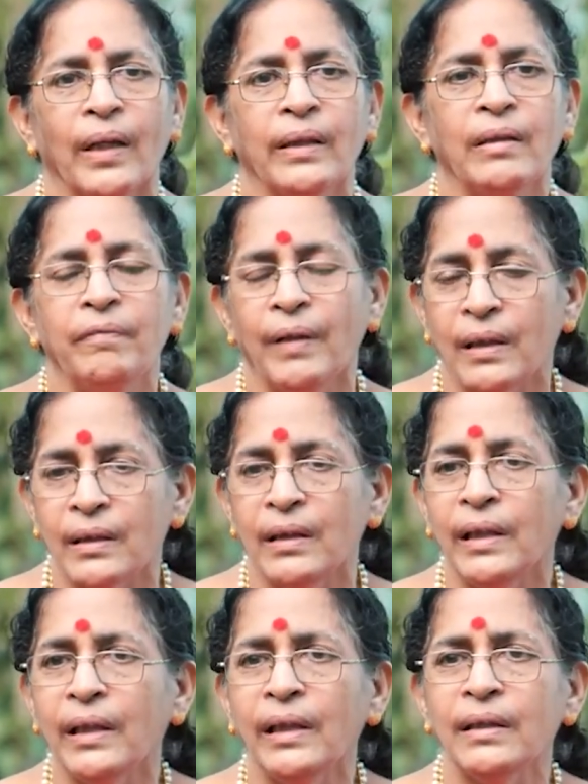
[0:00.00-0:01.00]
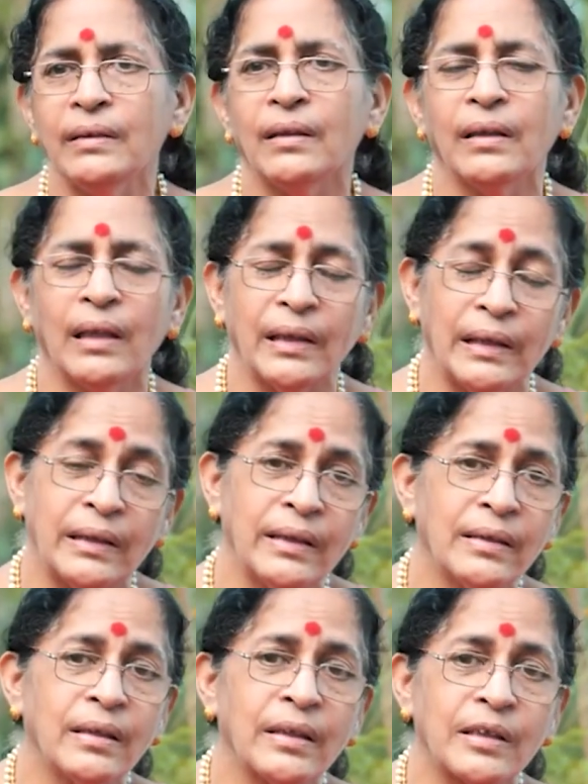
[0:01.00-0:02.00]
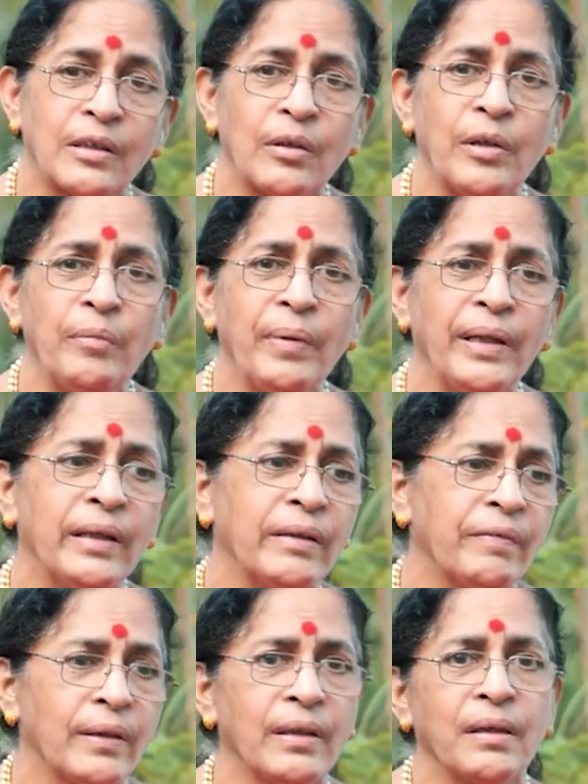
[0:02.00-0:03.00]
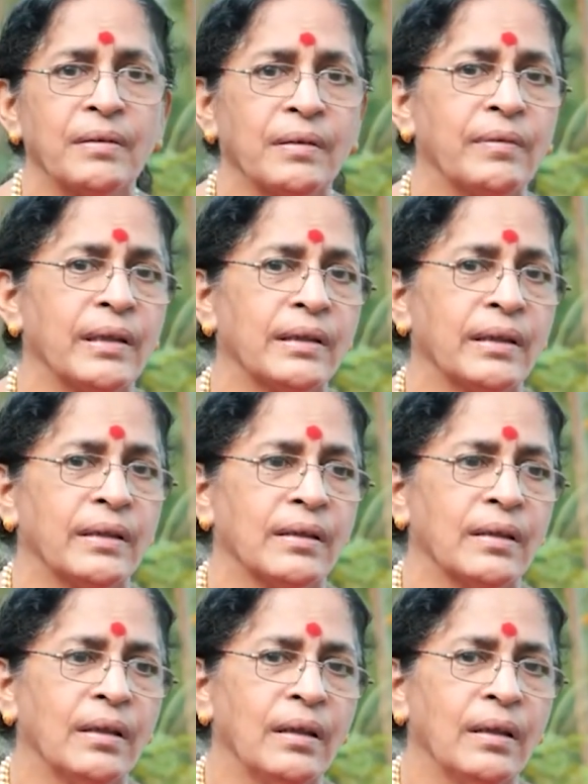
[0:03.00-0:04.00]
And the functioning is, it is destroyed by different types of disease.